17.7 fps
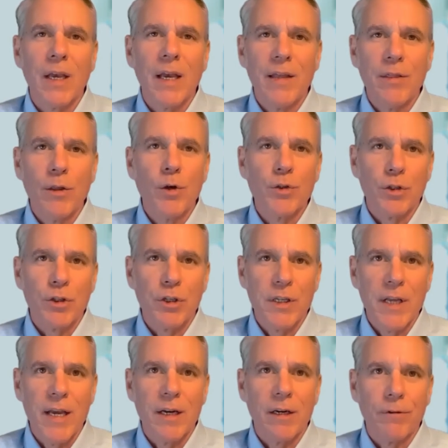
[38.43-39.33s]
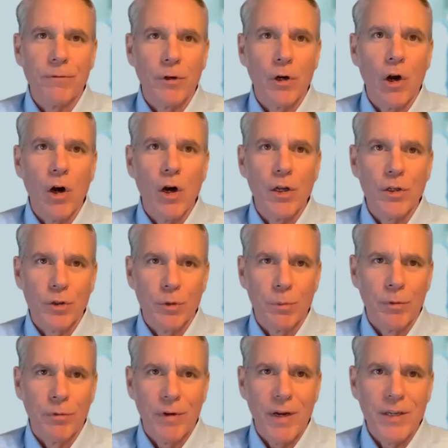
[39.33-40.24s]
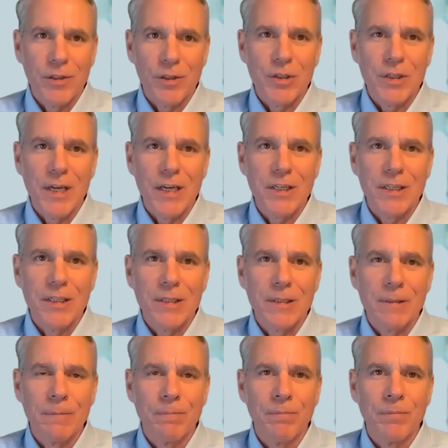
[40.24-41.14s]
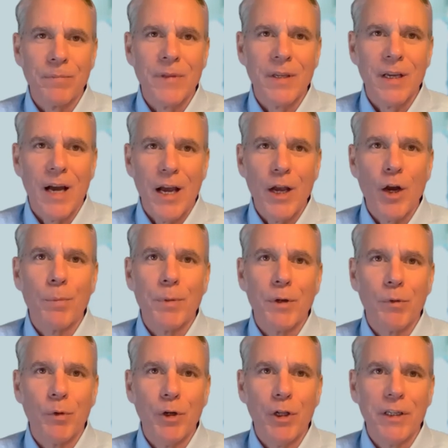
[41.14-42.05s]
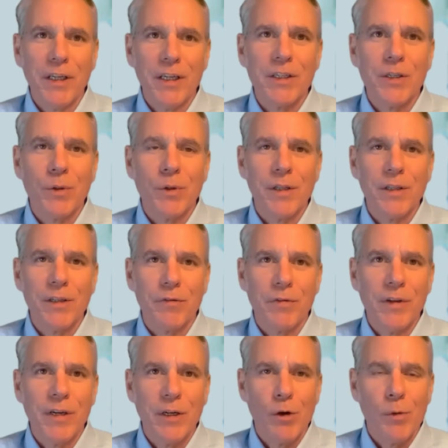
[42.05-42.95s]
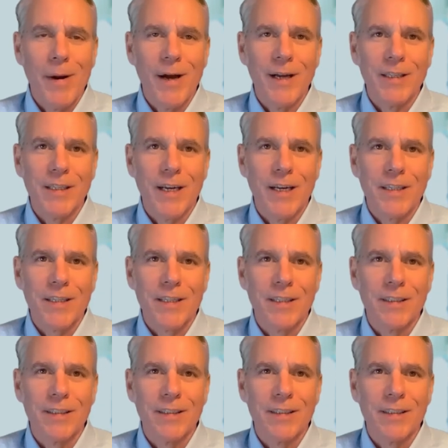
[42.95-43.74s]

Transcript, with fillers: And those are standard for all supervisor sessions. I hope you really enjoy this video montage.